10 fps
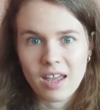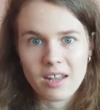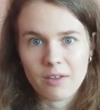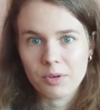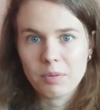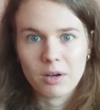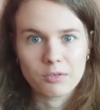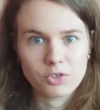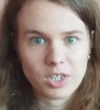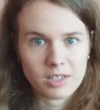and every pair
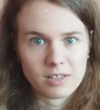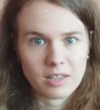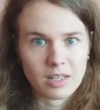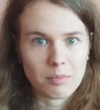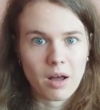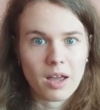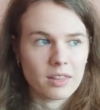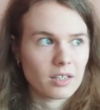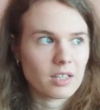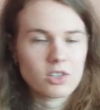of jeans that they buy
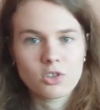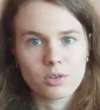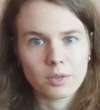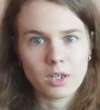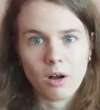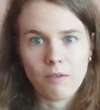and the history